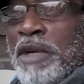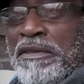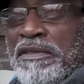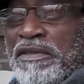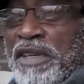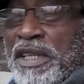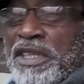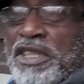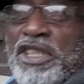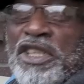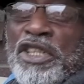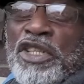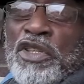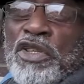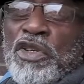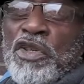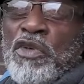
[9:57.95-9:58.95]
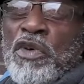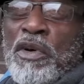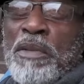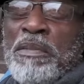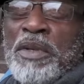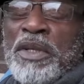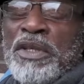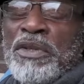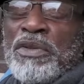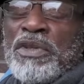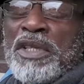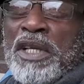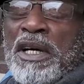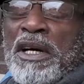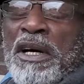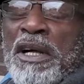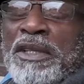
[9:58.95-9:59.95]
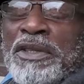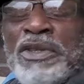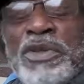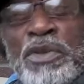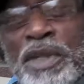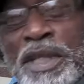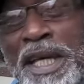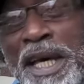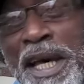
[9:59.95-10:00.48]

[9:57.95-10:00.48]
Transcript: my friend, she knew a producer called Tony